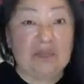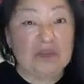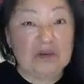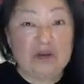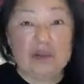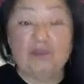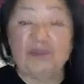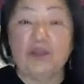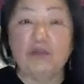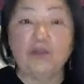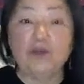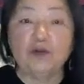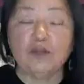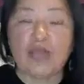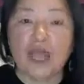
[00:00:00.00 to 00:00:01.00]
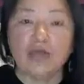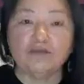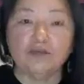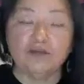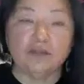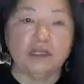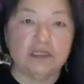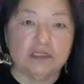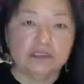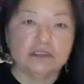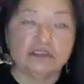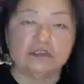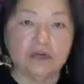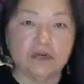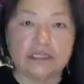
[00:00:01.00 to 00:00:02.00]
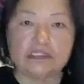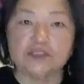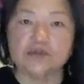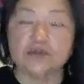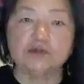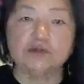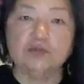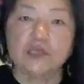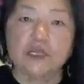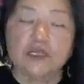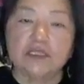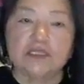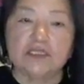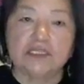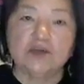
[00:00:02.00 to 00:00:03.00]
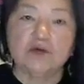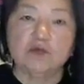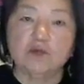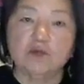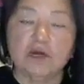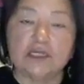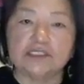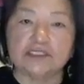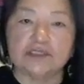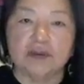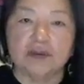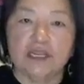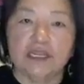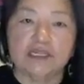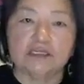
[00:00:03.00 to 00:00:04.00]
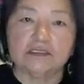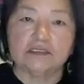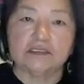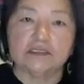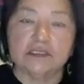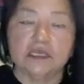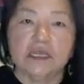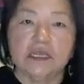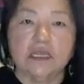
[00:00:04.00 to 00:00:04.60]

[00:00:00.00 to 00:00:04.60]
30 people after they use the restroom, they don't wash their hands.